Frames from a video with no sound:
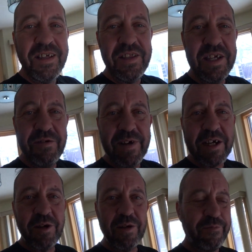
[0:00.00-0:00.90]
the
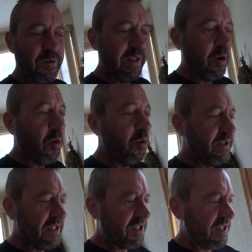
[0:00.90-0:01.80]
record for the
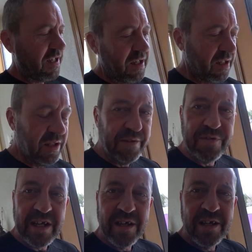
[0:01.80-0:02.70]
oldest living